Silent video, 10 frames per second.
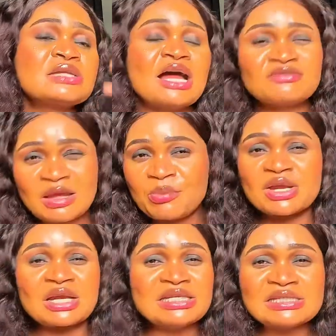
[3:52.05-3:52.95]
After
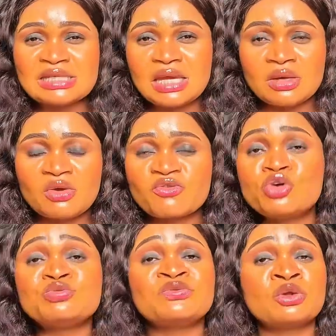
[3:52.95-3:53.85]
pre-cleansing, of
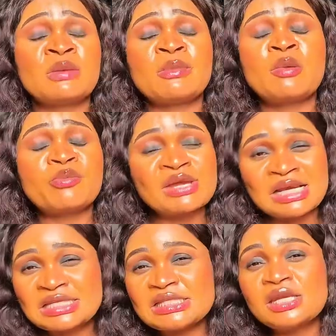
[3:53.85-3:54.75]
course, we've talked about
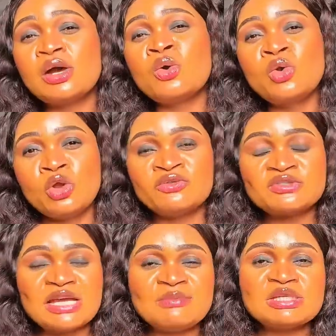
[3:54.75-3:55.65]
pre-cleansing a whole lot of
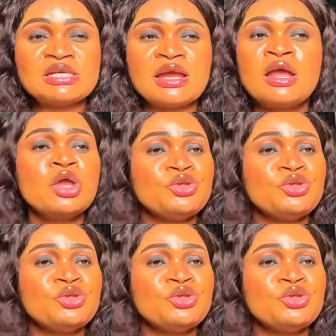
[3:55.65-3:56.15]
times here.